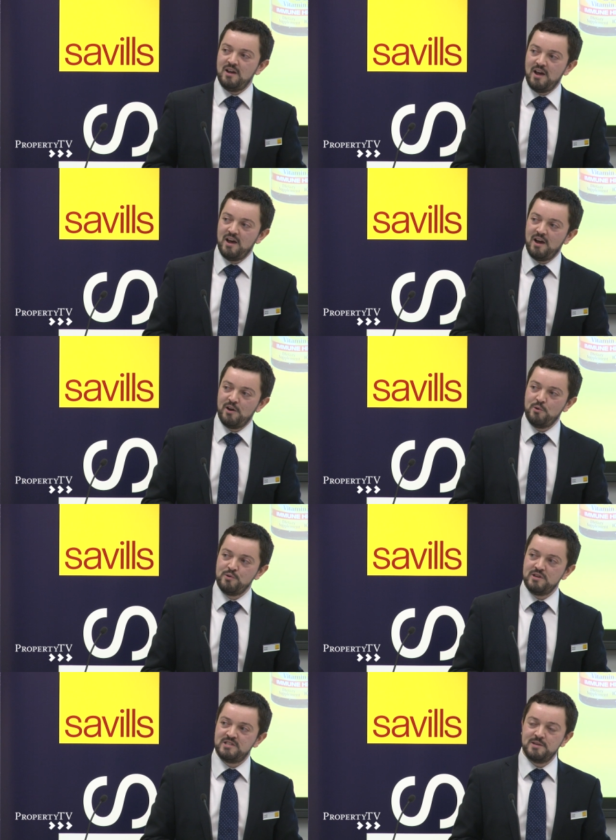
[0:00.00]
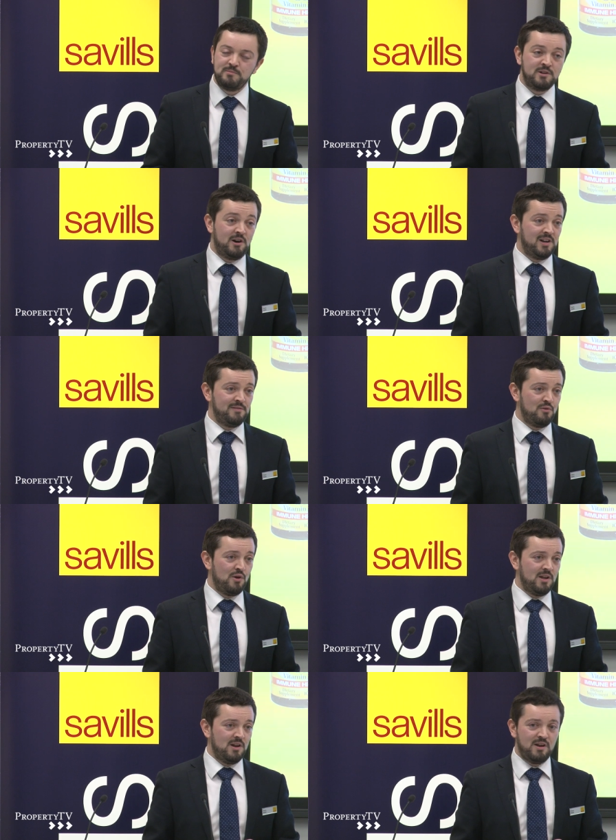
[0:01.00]
I ordered some cod liver
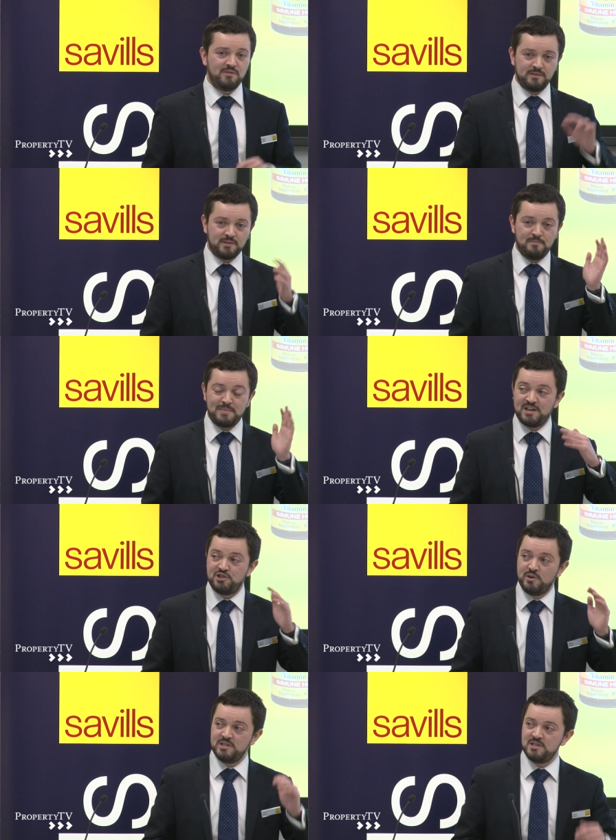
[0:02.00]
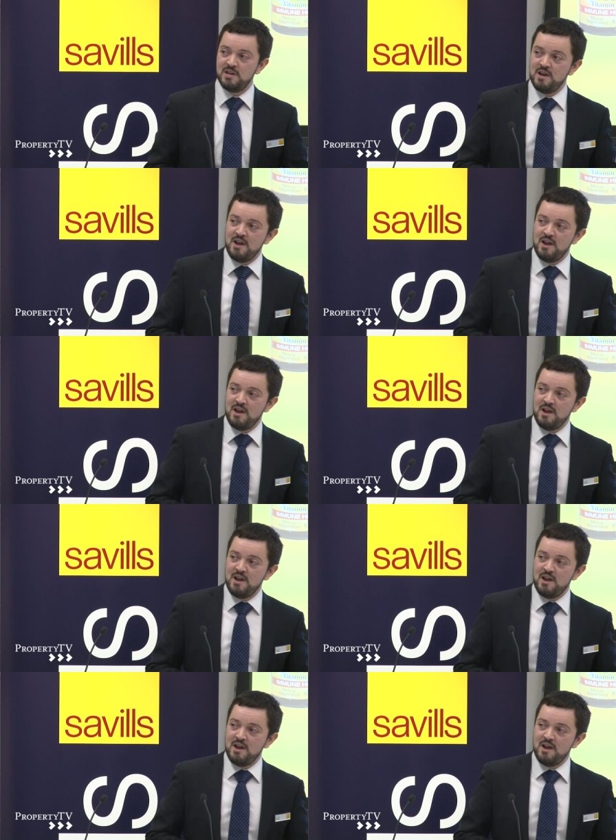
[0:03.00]
oil. I've got bad joints.